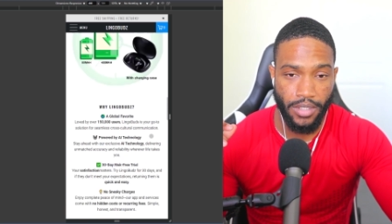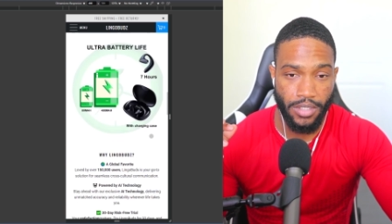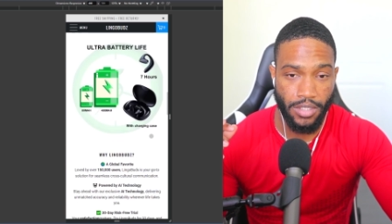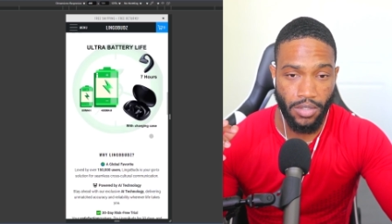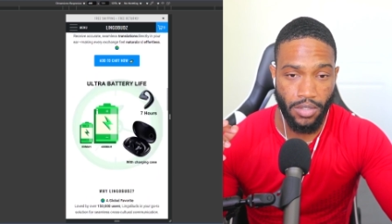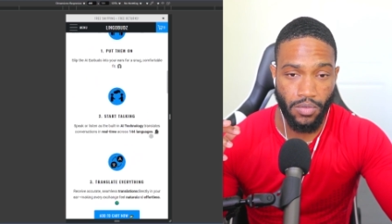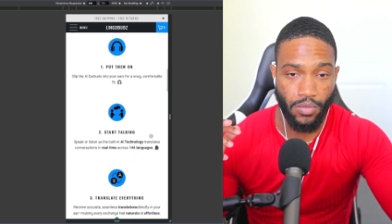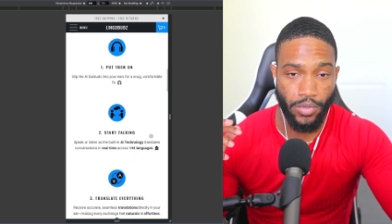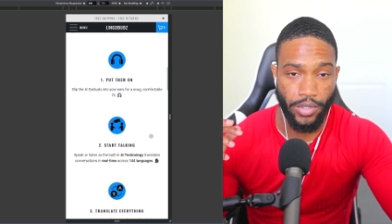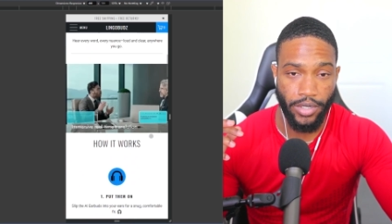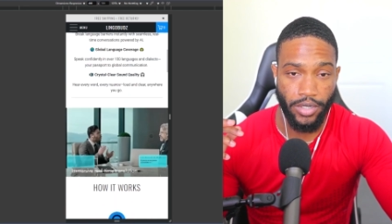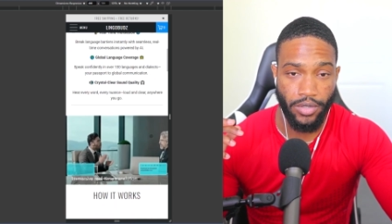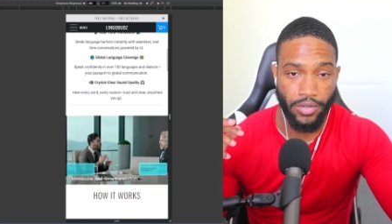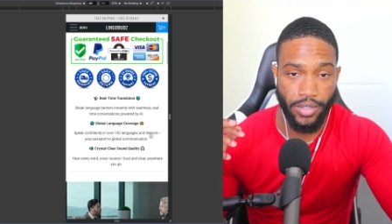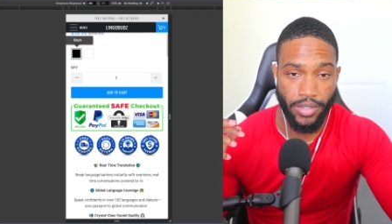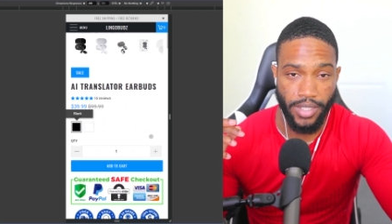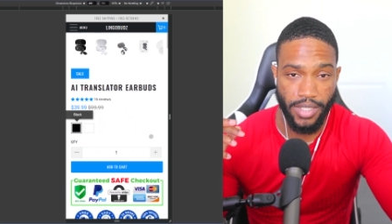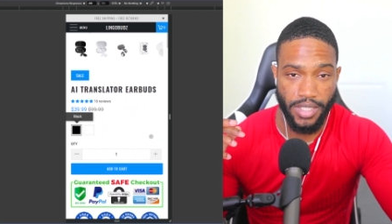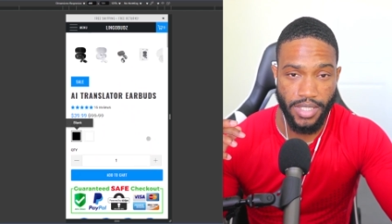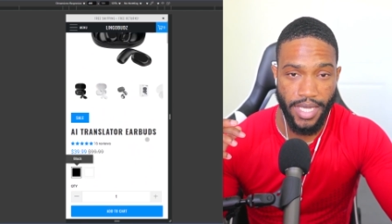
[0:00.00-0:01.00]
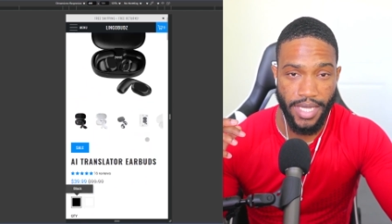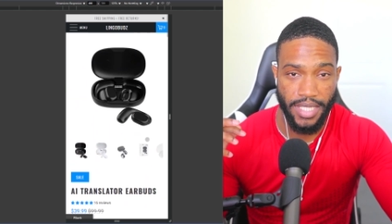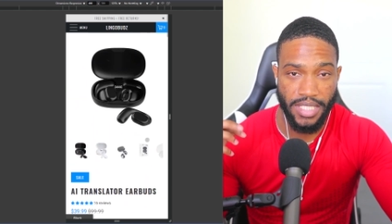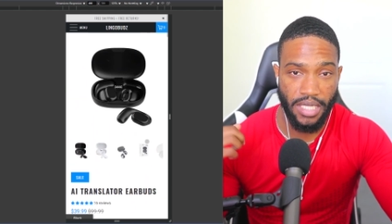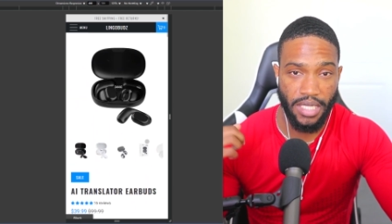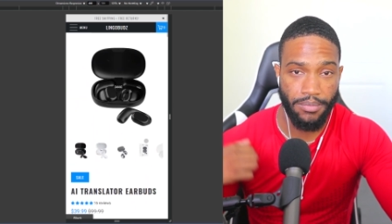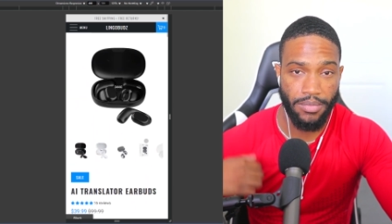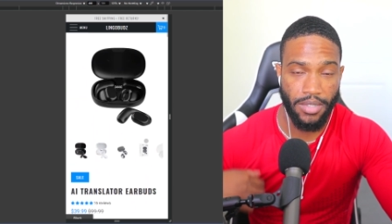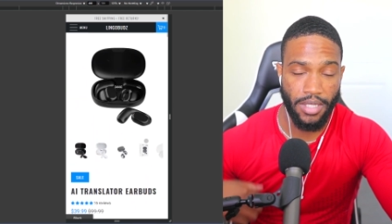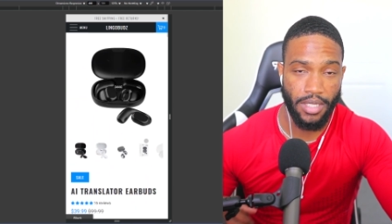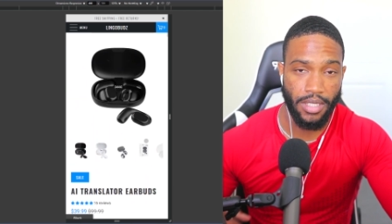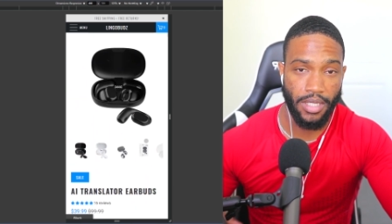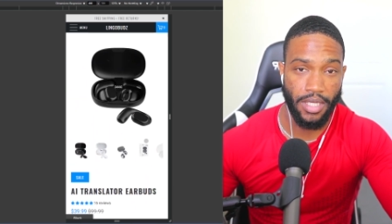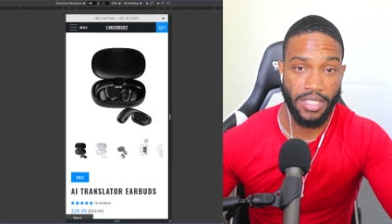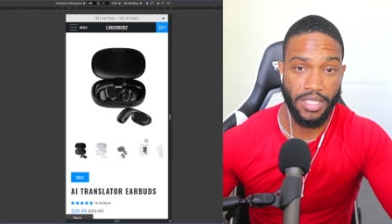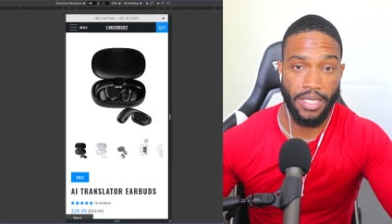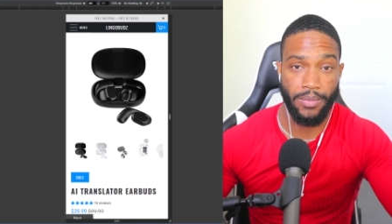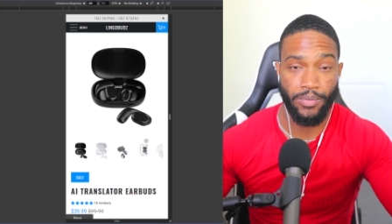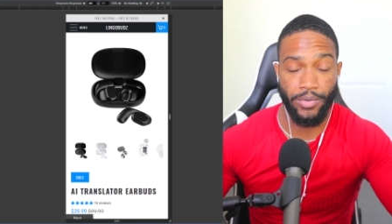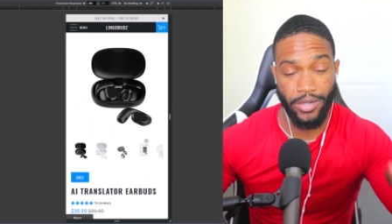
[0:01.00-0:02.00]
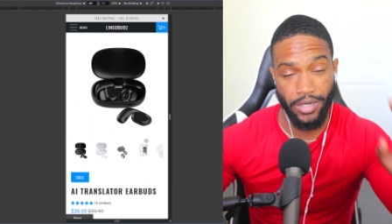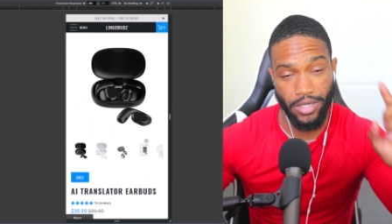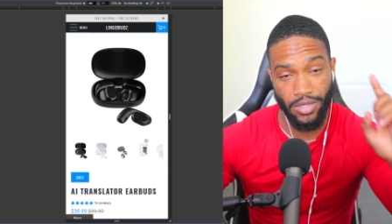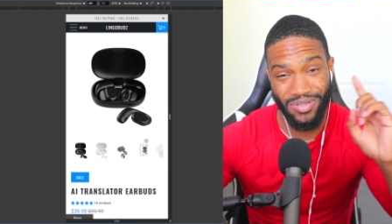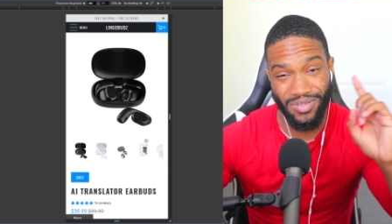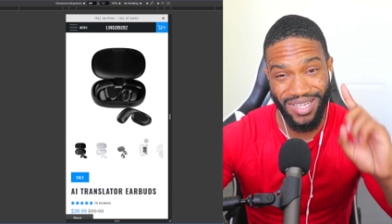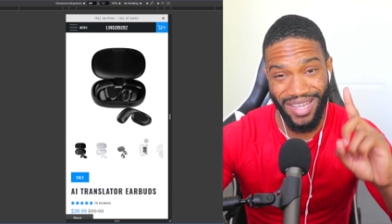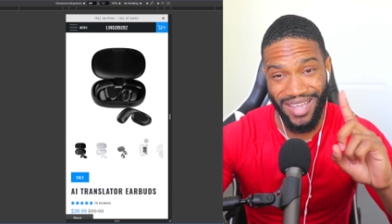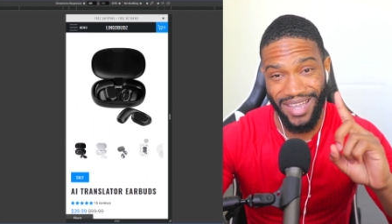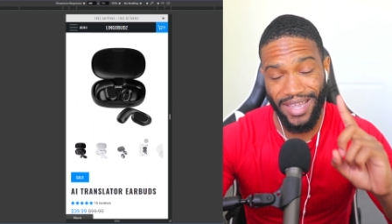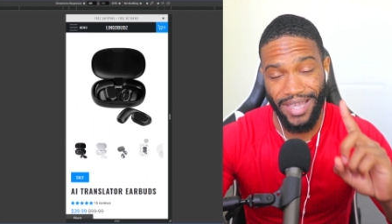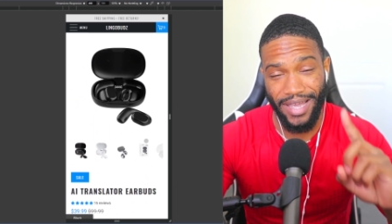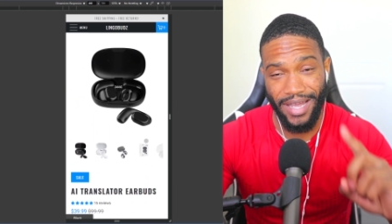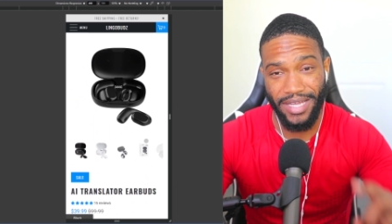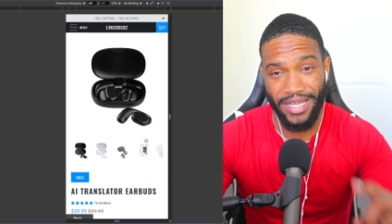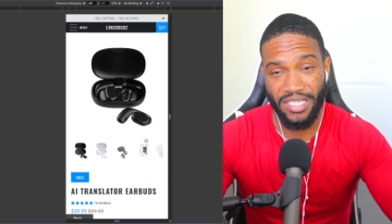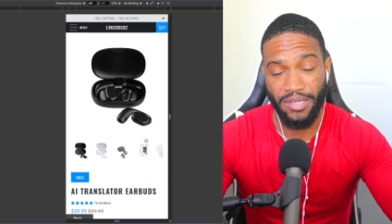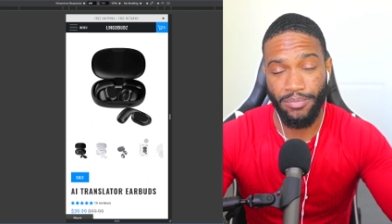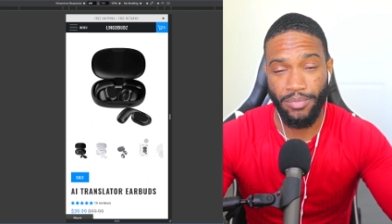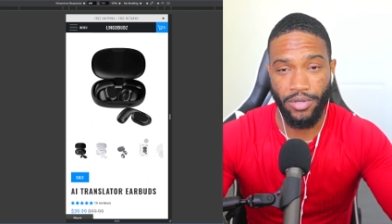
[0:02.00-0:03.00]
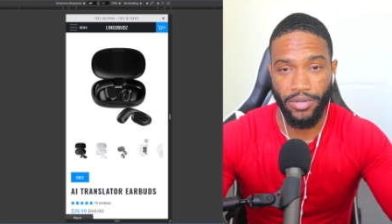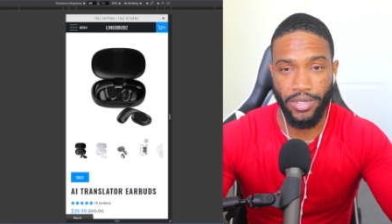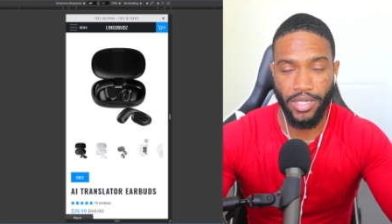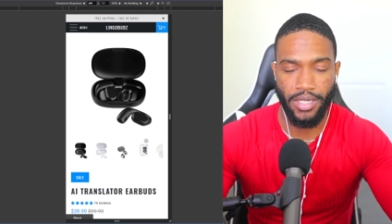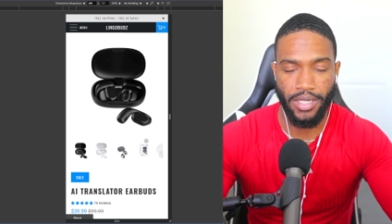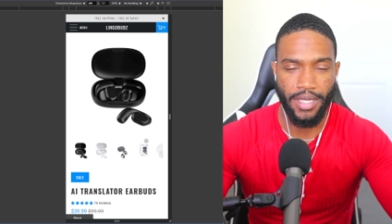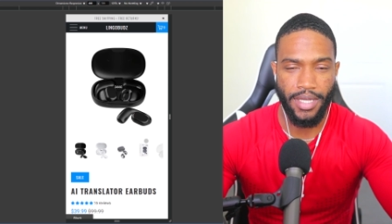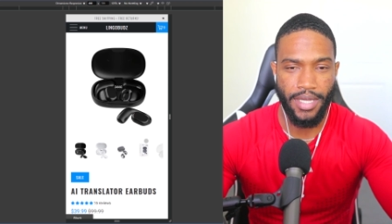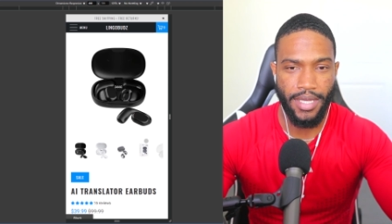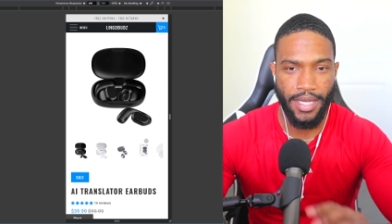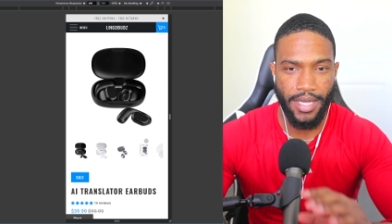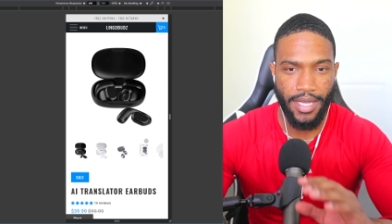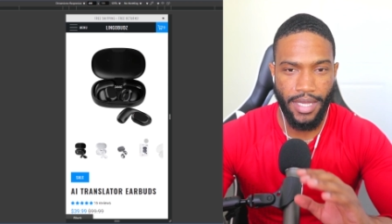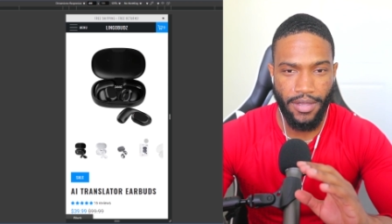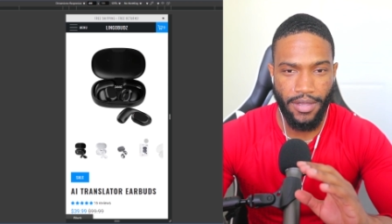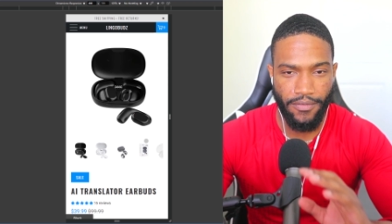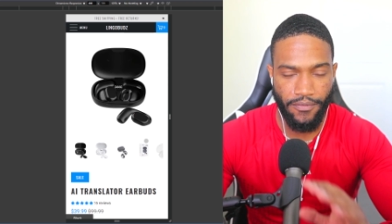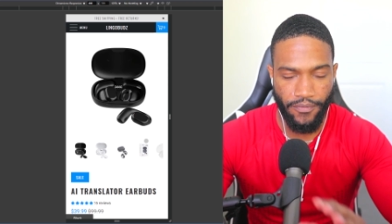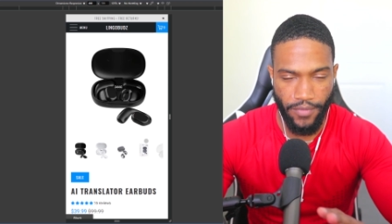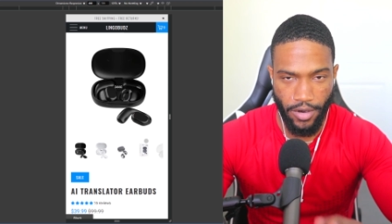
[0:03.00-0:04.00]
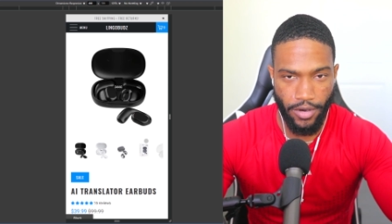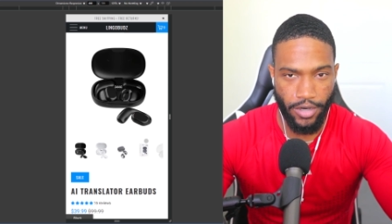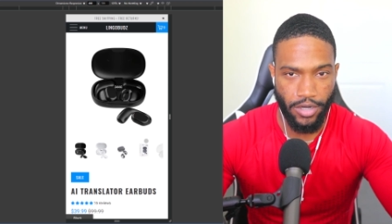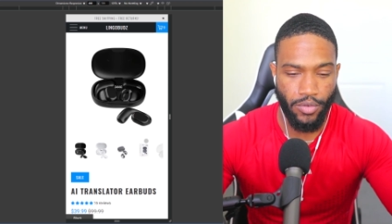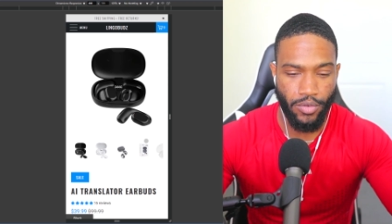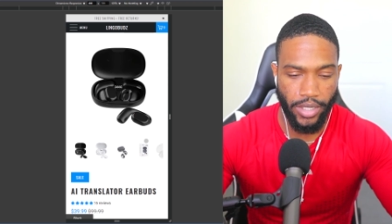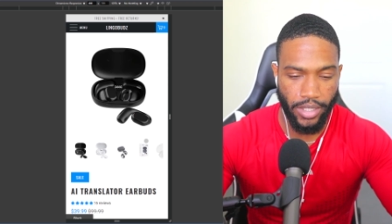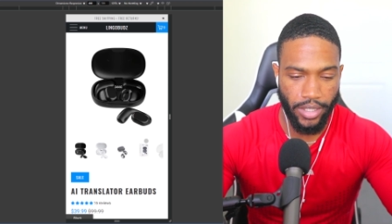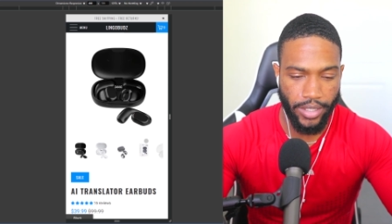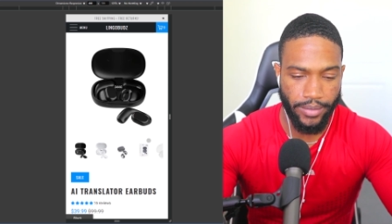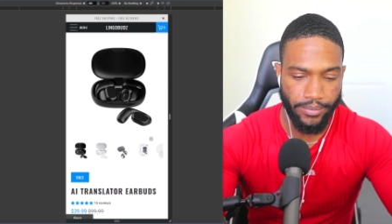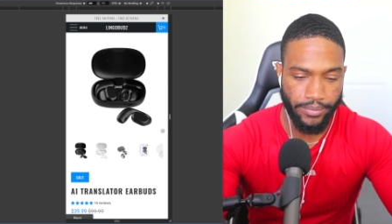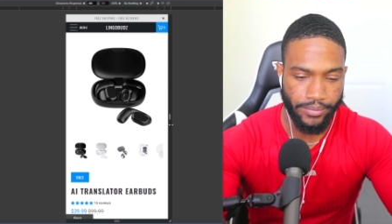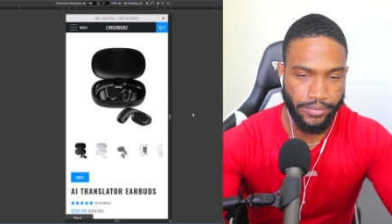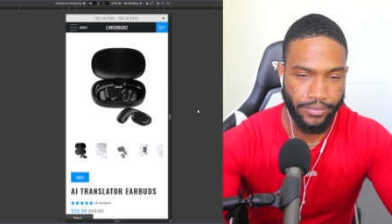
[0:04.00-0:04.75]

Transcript: So we're going to do the exact same thing, except we're going to use AI to build it very quickly.